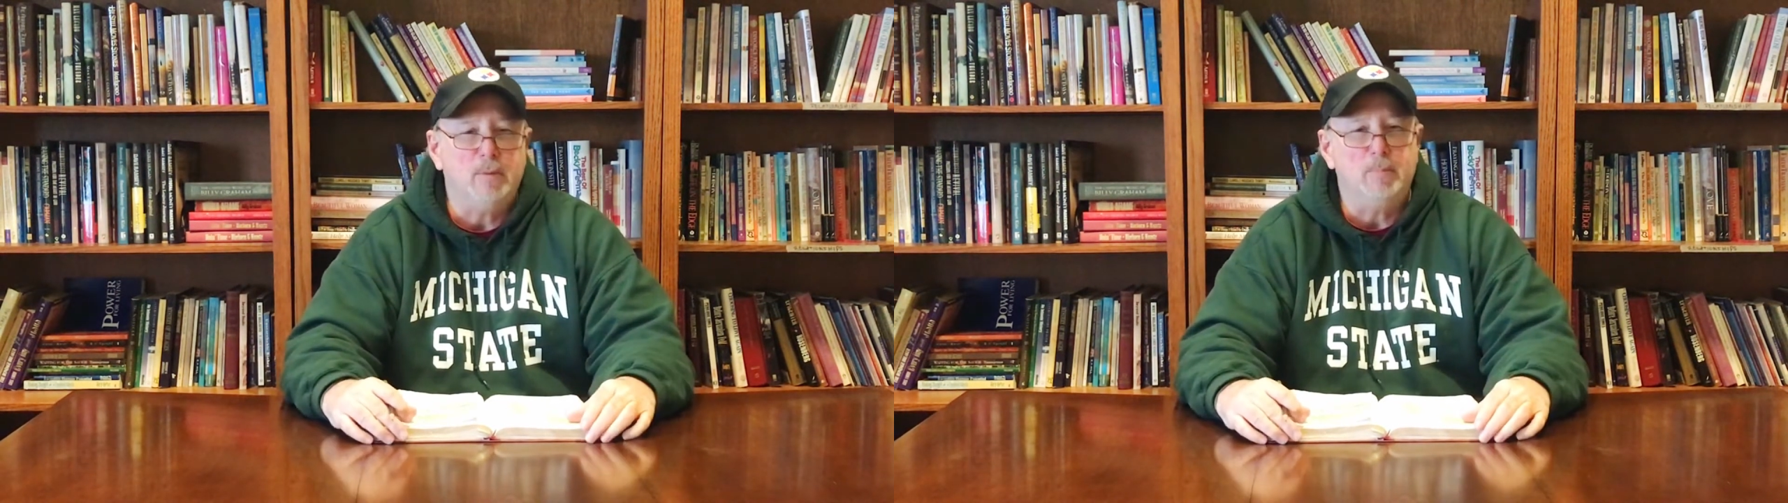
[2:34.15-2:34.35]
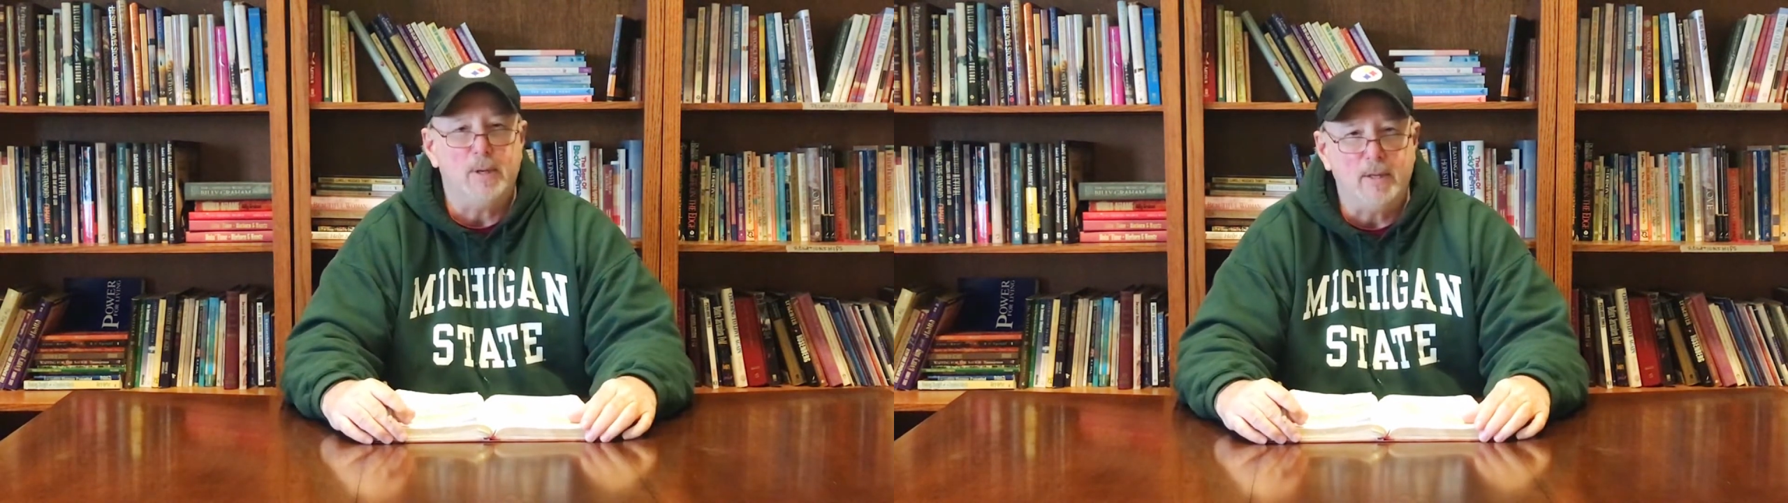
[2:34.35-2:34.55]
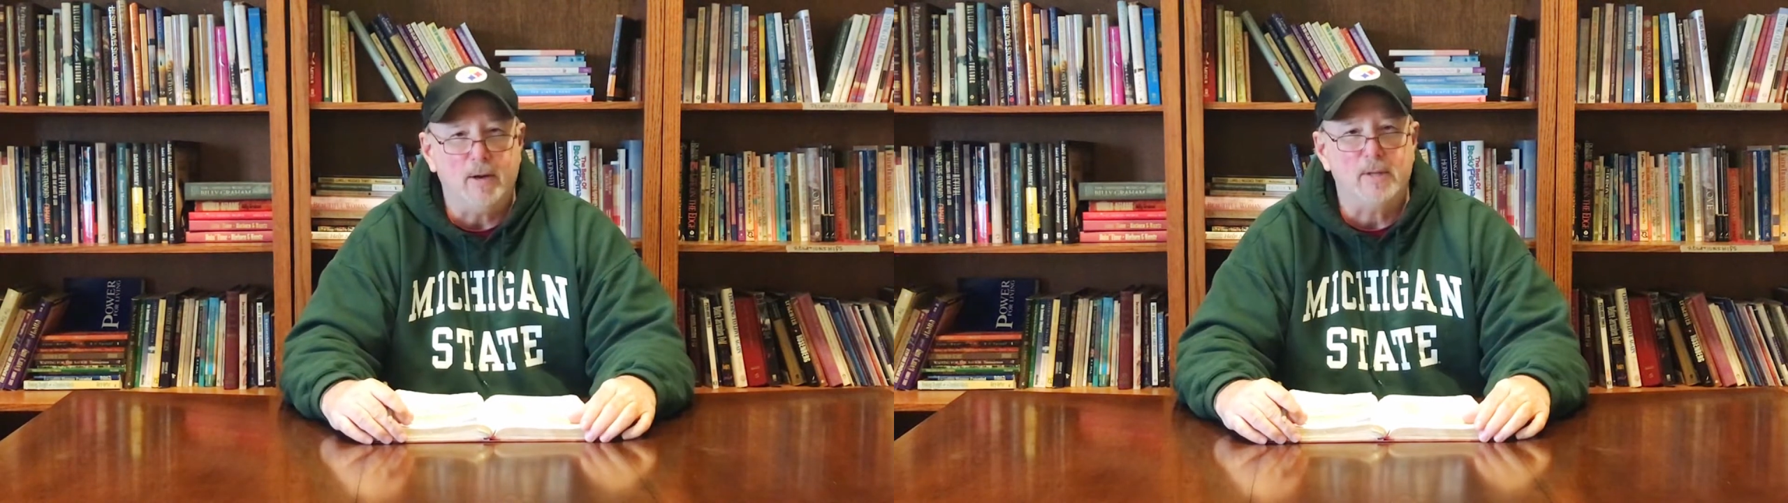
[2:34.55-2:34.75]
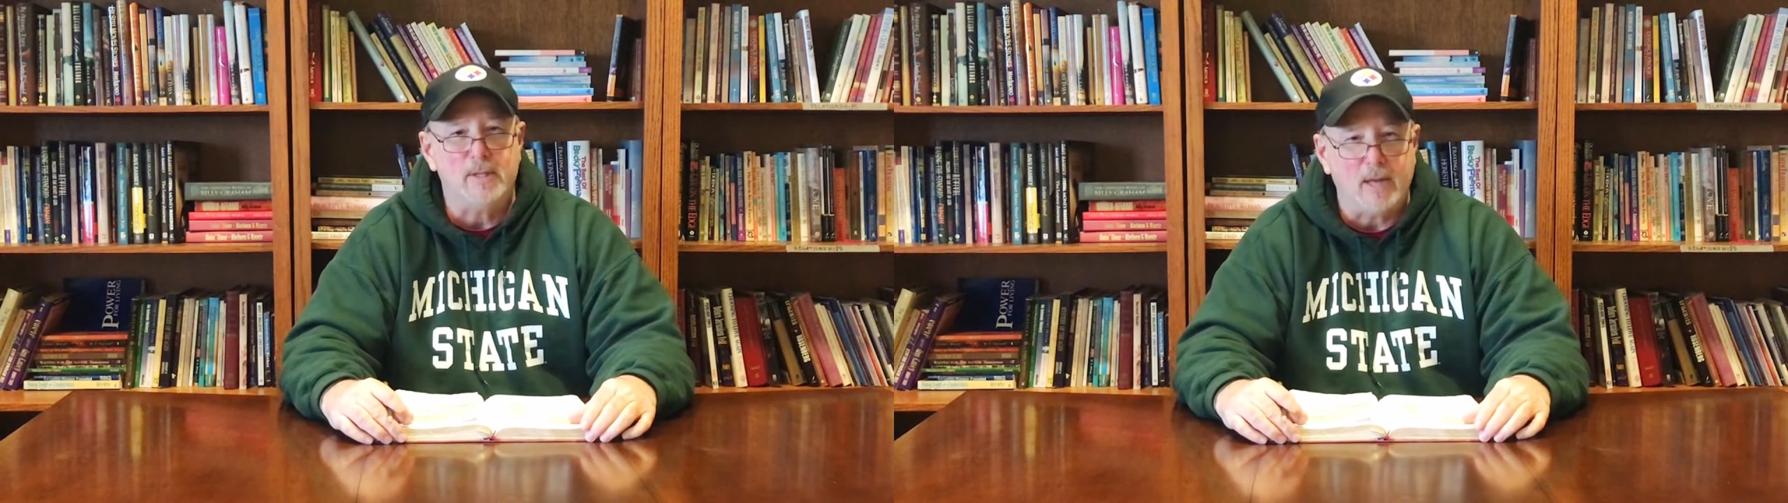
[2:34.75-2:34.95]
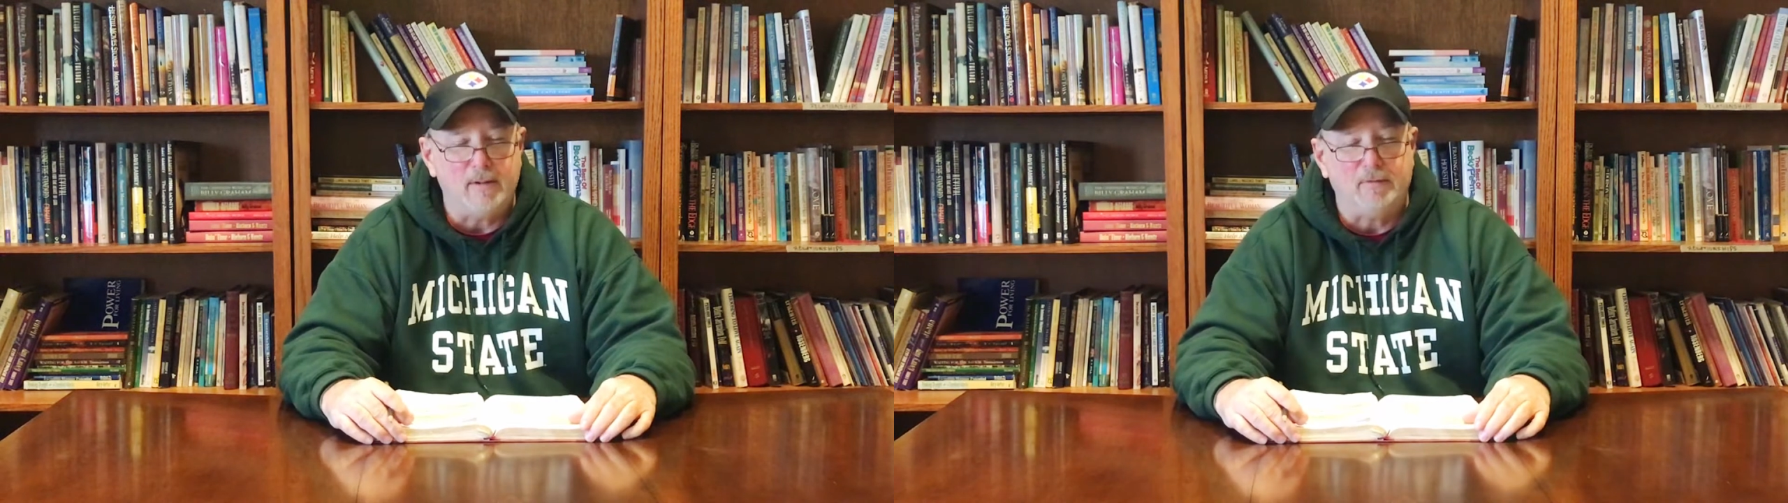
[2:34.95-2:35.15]
could be there
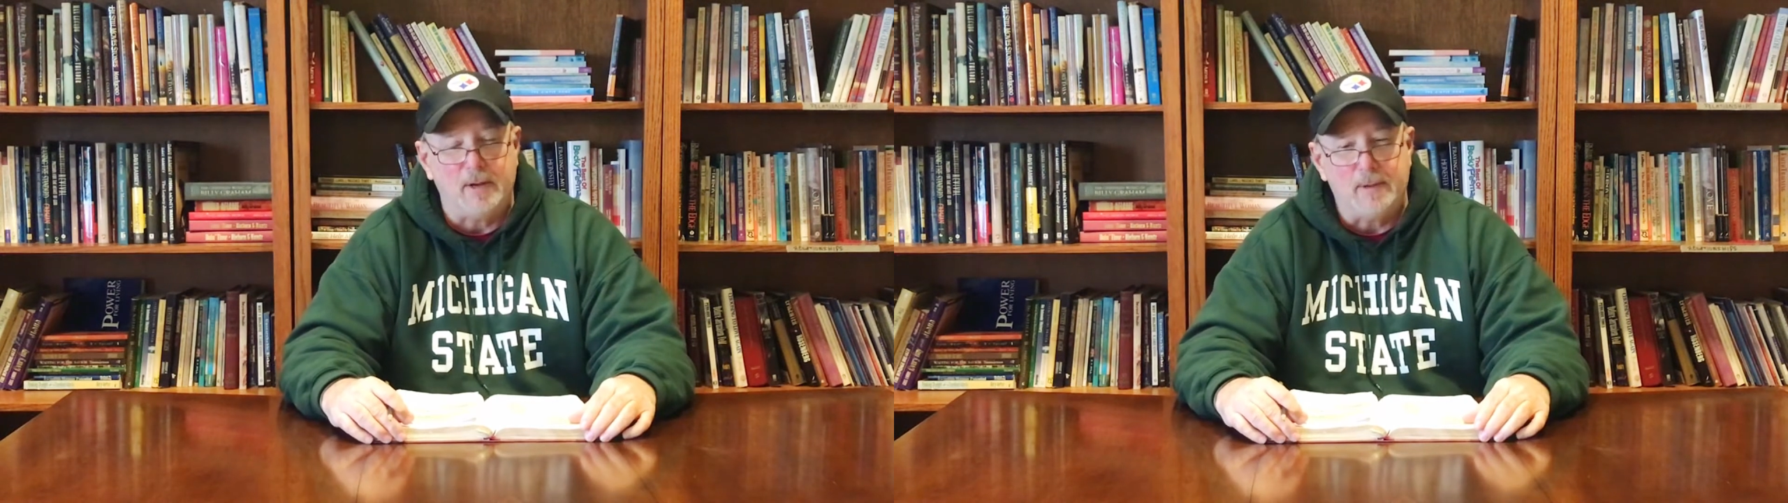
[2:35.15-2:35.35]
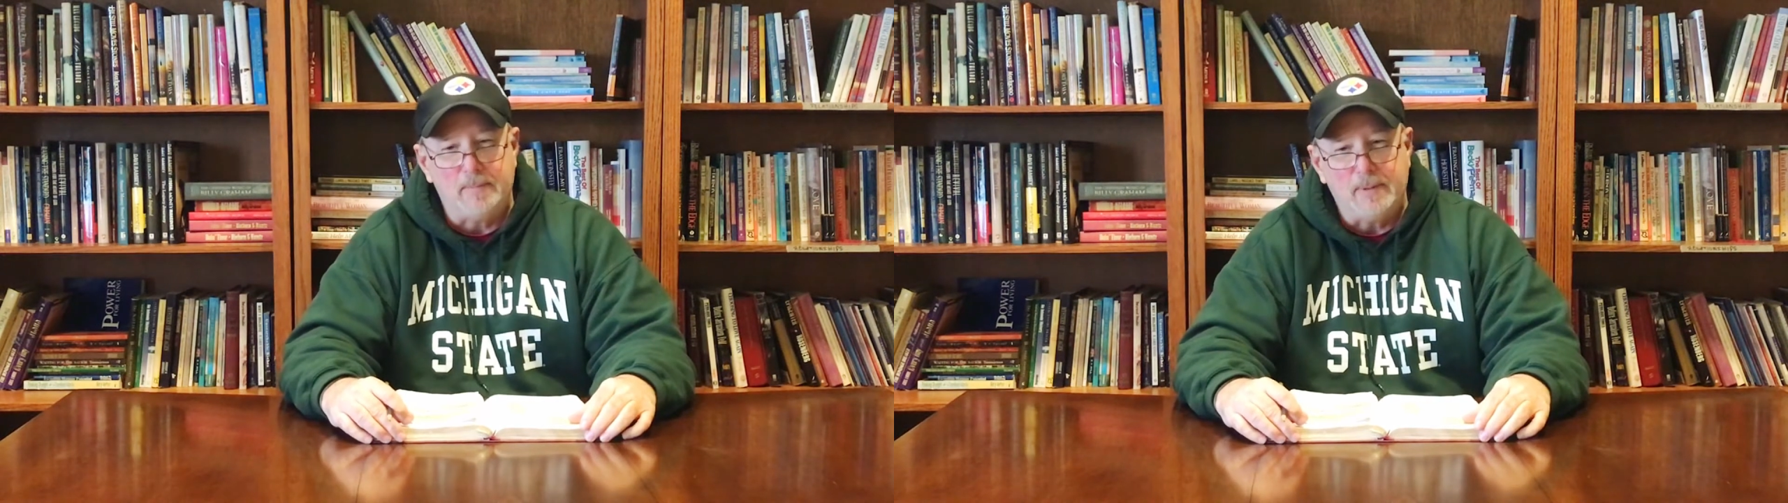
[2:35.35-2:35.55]
safely.